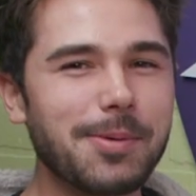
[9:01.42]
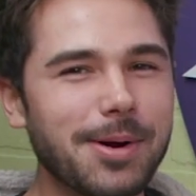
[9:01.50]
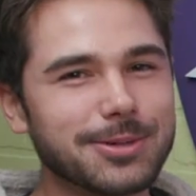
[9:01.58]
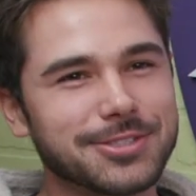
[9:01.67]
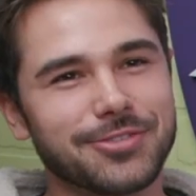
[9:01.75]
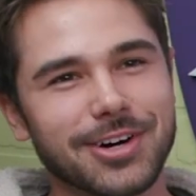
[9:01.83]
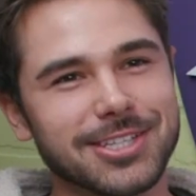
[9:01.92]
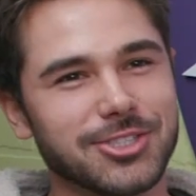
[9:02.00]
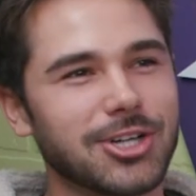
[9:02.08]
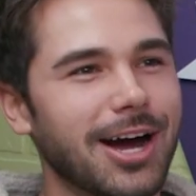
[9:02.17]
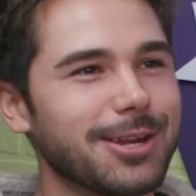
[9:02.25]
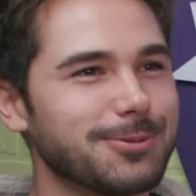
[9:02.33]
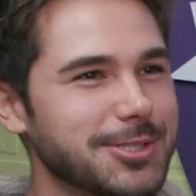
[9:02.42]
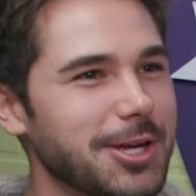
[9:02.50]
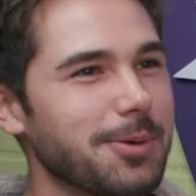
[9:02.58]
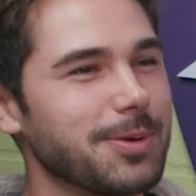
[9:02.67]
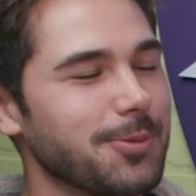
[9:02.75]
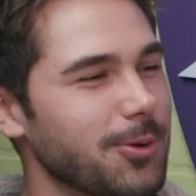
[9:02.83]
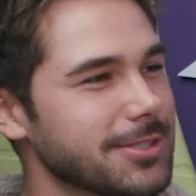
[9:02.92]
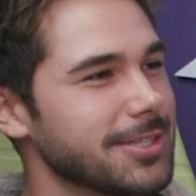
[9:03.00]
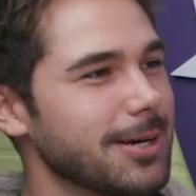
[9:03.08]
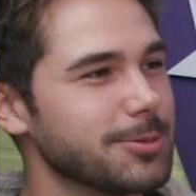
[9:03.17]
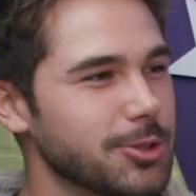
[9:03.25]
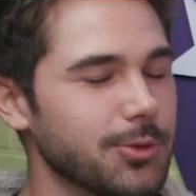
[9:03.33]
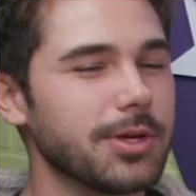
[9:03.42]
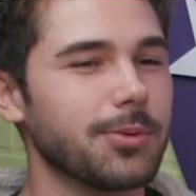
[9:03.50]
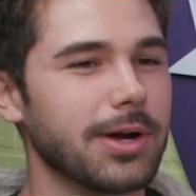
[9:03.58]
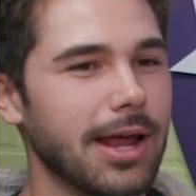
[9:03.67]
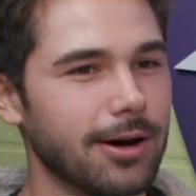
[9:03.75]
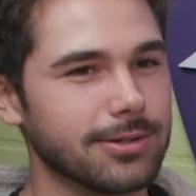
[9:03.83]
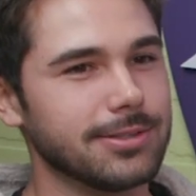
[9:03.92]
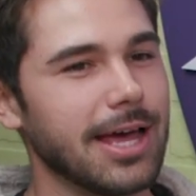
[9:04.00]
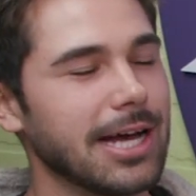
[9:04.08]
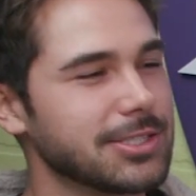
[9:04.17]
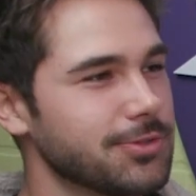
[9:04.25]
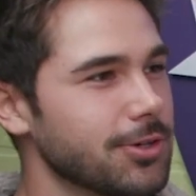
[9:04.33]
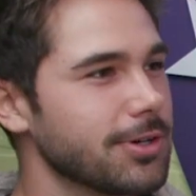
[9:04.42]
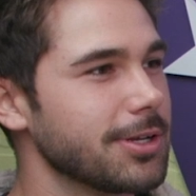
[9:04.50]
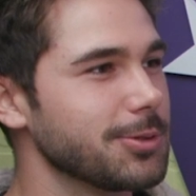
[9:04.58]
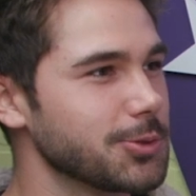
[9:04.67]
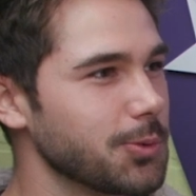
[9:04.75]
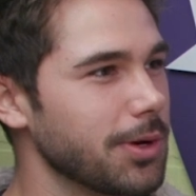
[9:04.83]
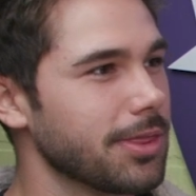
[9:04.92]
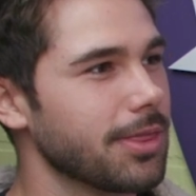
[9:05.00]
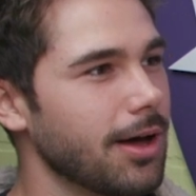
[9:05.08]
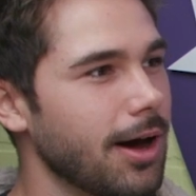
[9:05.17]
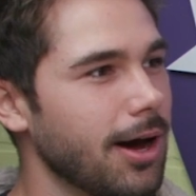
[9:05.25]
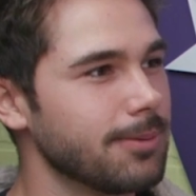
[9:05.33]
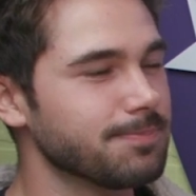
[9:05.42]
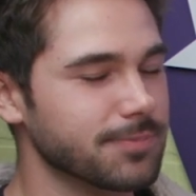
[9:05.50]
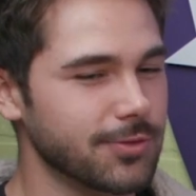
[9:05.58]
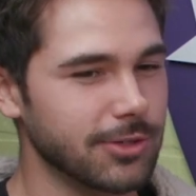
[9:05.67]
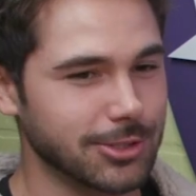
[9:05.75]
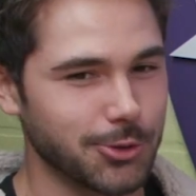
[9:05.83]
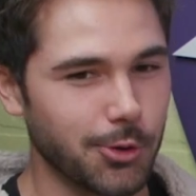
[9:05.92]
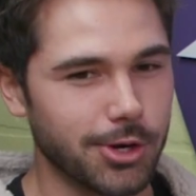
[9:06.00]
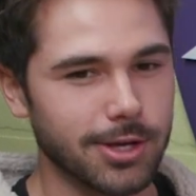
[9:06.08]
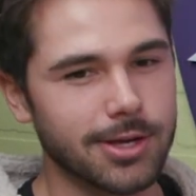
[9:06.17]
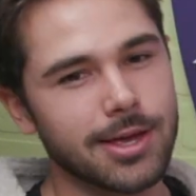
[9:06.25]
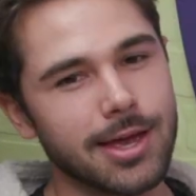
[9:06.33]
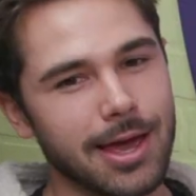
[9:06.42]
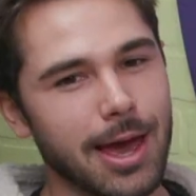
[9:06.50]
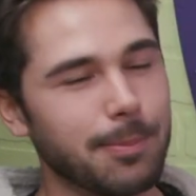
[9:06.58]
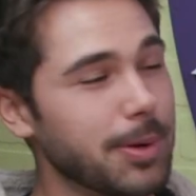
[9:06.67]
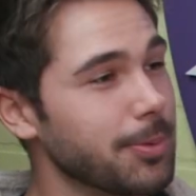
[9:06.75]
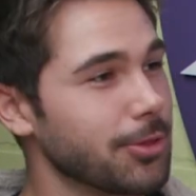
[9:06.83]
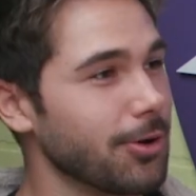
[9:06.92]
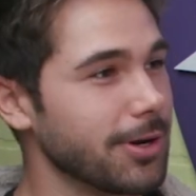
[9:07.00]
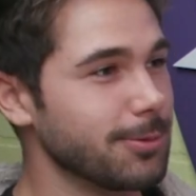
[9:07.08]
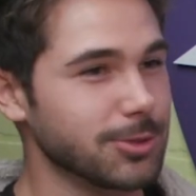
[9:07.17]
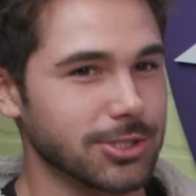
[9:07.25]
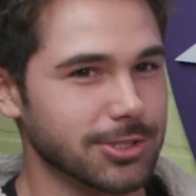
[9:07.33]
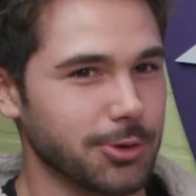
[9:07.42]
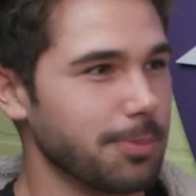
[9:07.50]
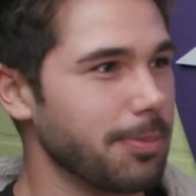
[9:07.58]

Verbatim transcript: I remember it was funny. Johnny was telling me one time too. He went out in Nashville and he was with um, Victoria, and people thought he was just